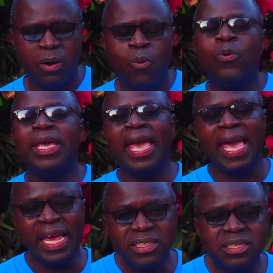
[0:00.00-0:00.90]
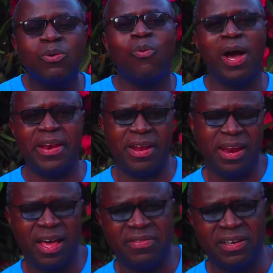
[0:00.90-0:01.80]
We hate one
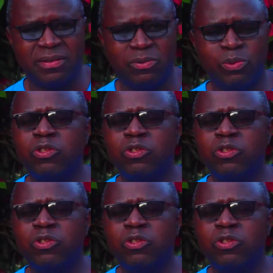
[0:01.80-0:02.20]
another. We